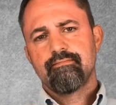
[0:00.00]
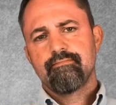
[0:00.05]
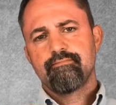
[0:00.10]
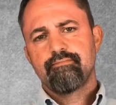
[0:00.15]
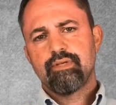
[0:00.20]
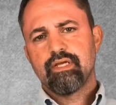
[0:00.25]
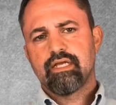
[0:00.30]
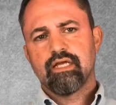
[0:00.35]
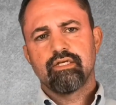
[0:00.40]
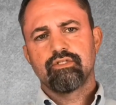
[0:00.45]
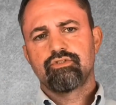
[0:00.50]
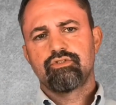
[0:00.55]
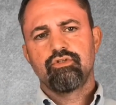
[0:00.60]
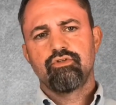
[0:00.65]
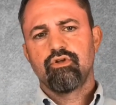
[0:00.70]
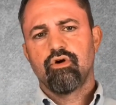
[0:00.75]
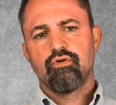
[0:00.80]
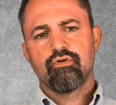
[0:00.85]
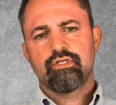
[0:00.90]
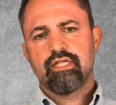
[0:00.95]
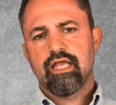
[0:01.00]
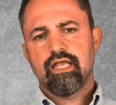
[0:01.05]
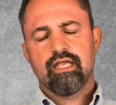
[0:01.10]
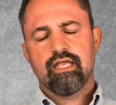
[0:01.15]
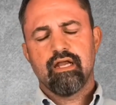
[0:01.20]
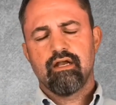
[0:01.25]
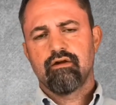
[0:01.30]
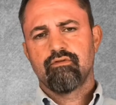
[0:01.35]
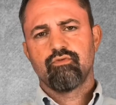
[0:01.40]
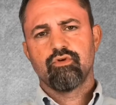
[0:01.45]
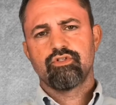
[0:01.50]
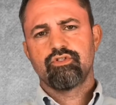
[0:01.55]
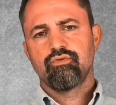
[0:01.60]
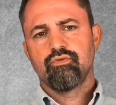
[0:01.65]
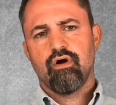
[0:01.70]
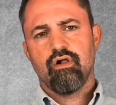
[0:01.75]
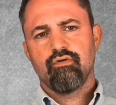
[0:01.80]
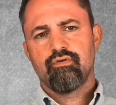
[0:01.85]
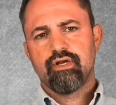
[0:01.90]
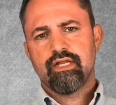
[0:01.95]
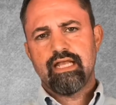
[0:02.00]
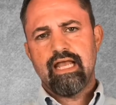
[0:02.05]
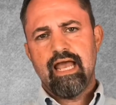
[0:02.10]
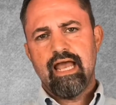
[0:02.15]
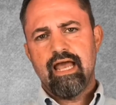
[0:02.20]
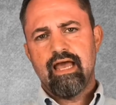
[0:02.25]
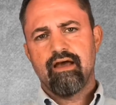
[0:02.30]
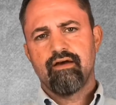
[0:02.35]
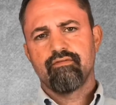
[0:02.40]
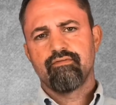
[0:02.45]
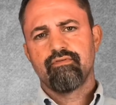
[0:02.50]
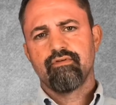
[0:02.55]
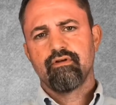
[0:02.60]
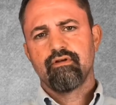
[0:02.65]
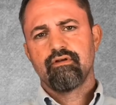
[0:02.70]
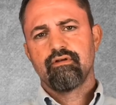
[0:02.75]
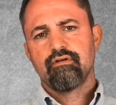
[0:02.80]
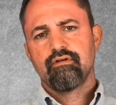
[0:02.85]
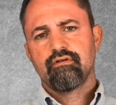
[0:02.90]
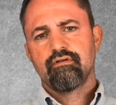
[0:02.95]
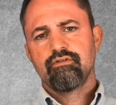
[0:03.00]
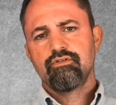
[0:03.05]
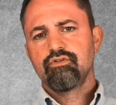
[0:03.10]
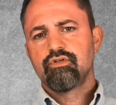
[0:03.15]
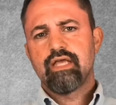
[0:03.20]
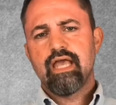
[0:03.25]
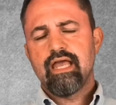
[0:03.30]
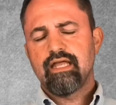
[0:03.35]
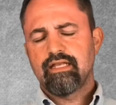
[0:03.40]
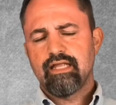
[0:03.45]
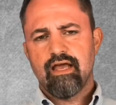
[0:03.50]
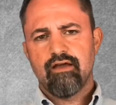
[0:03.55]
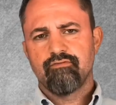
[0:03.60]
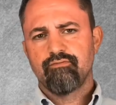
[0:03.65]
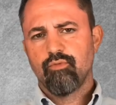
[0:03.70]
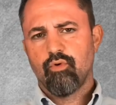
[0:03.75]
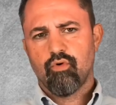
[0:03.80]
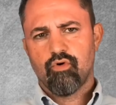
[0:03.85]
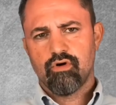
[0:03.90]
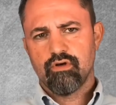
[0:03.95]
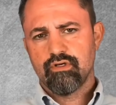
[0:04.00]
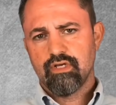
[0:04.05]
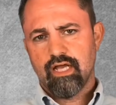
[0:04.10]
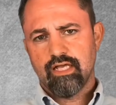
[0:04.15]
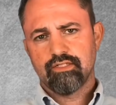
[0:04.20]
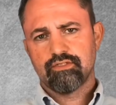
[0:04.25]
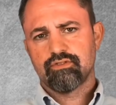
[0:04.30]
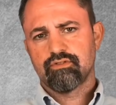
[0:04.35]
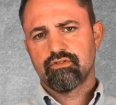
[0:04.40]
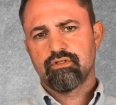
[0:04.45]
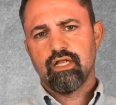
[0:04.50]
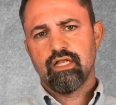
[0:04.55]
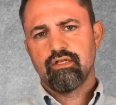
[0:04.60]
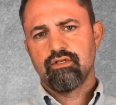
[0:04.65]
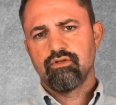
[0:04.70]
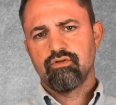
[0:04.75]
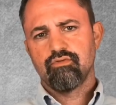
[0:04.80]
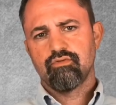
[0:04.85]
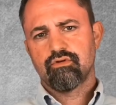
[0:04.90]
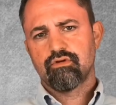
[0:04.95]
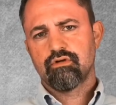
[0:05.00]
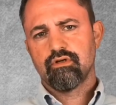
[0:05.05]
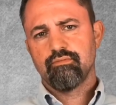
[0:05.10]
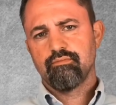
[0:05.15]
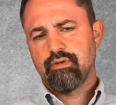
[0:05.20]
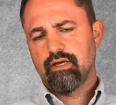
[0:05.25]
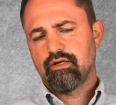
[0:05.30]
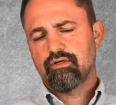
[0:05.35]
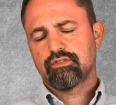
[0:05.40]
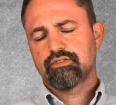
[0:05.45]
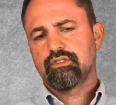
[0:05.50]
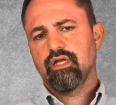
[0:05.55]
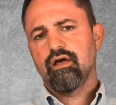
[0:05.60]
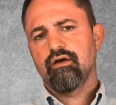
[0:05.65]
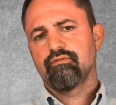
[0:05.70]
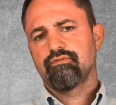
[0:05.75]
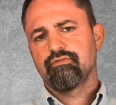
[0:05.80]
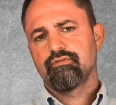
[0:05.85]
Because you don't take care of what you already have, you can't have more, nicer, and newer and better stuff.